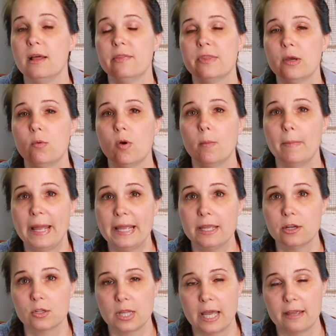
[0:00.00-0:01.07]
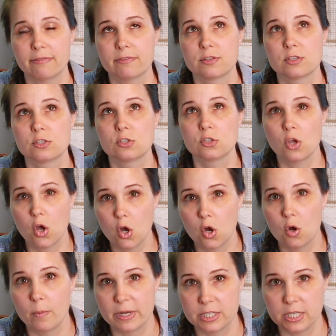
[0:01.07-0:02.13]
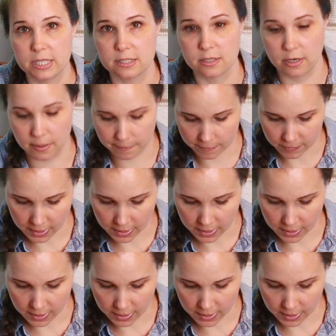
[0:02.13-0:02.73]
that will make your life so much easier.